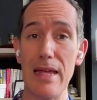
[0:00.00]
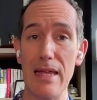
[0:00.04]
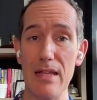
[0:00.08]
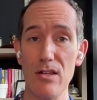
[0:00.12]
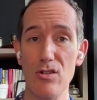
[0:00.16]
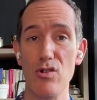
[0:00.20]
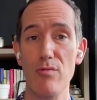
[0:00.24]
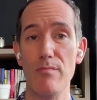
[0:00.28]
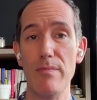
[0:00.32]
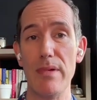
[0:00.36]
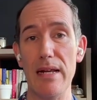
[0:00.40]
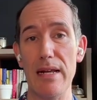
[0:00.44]

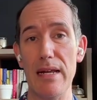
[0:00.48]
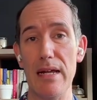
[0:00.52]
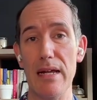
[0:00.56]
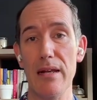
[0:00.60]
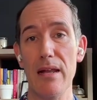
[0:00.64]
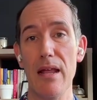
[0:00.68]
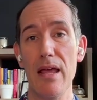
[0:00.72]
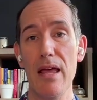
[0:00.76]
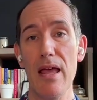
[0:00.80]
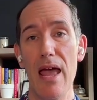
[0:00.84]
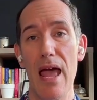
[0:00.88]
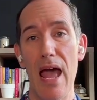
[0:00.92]

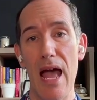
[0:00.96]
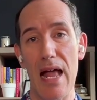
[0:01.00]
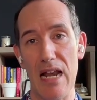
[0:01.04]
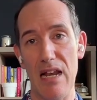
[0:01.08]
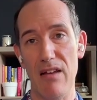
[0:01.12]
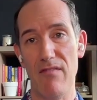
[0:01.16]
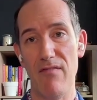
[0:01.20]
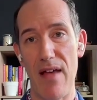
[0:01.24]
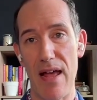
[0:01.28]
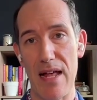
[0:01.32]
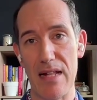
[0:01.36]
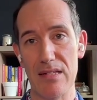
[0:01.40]
intermediate, and
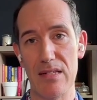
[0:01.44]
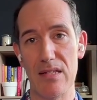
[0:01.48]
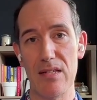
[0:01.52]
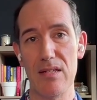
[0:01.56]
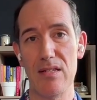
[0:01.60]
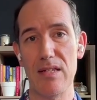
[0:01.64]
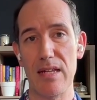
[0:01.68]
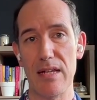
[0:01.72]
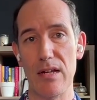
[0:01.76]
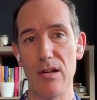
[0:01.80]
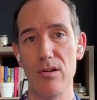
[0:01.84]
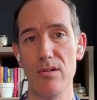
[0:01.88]
advanced
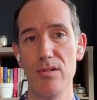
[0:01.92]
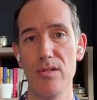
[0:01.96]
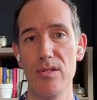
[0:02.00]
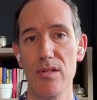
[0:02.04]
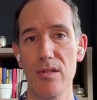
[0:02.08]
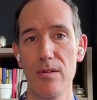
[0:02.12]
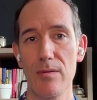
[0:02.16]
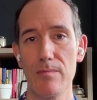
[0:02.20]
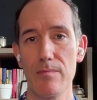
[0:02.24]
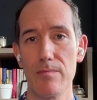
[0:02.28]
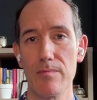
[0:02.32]
singers.